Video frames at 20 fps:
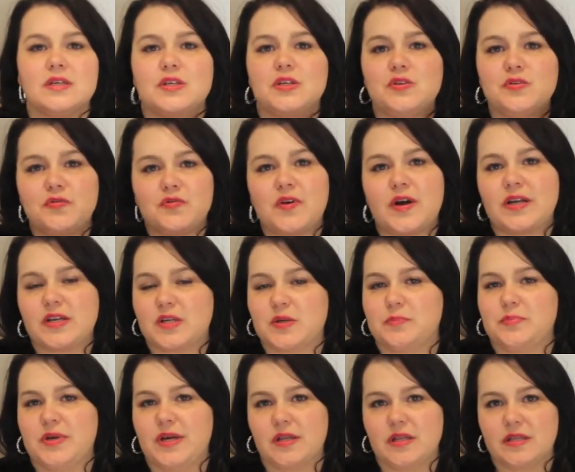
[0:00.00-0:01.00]
you find
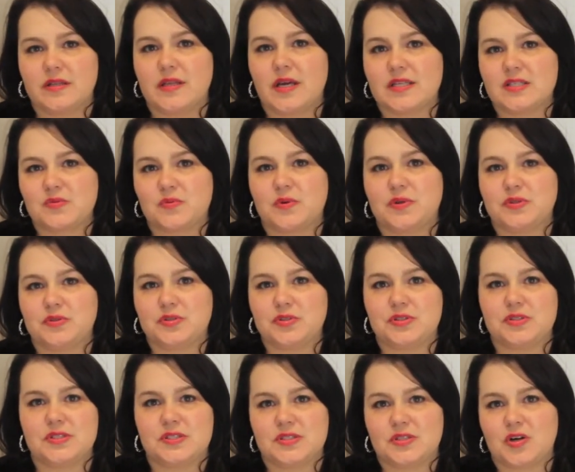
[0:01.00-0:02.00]
compelling, that's where you
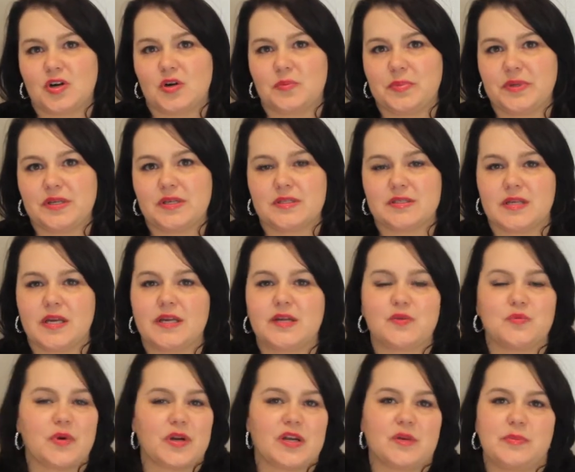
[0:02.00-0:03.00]
should start, because I
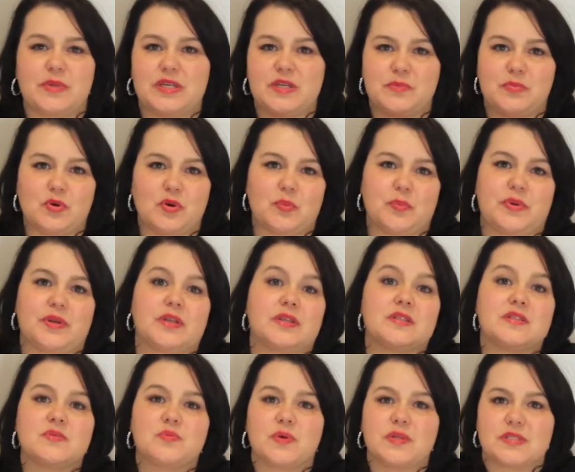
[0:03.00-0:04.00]
could recommend a book, but
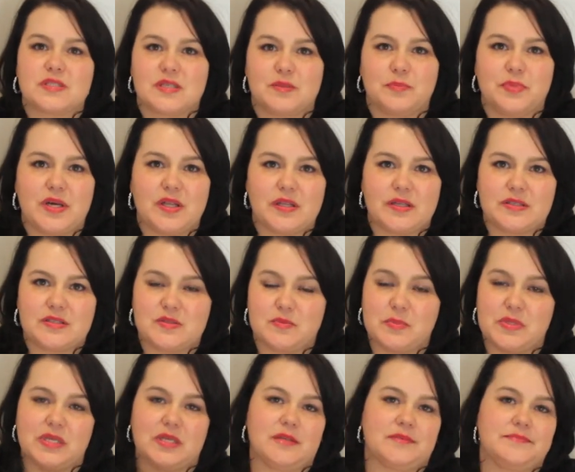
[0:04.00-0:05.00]
it's what's compelling to
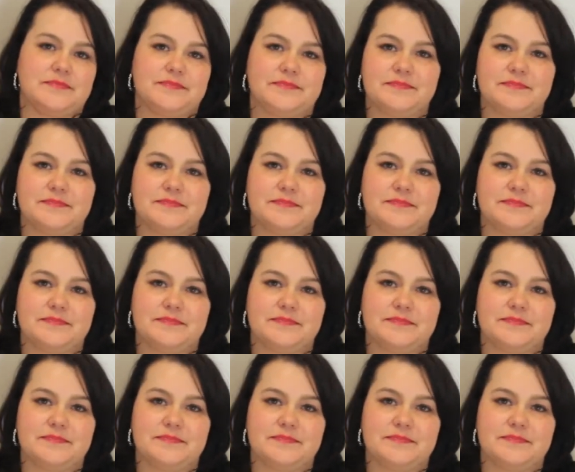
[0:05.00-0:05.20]
me.